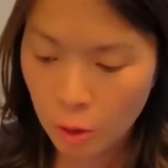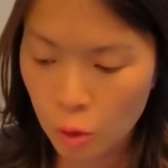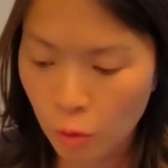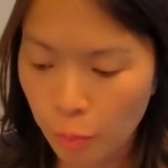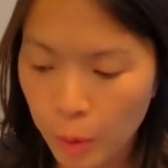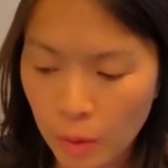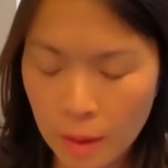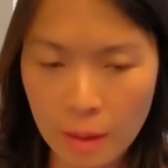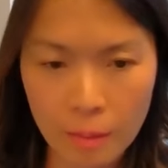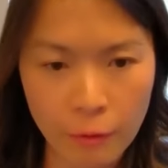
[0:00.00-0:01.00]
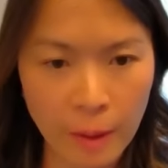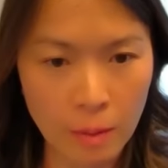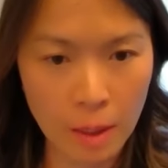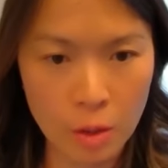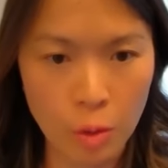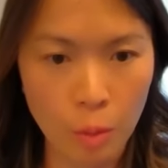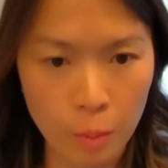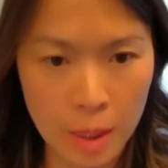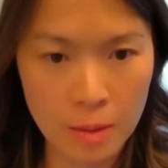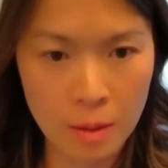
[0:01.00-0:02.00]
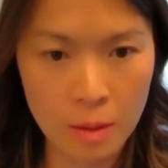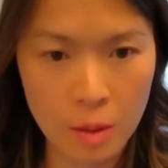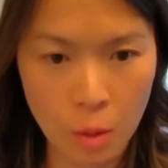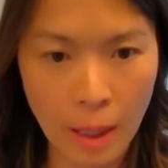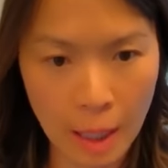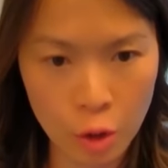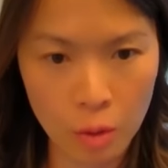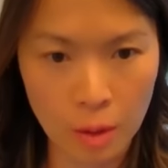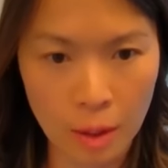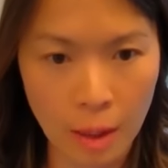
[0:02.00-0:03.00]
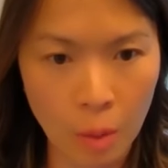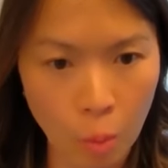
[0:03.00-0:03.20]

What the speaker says: you know, sort of building the foundational pieces to actually like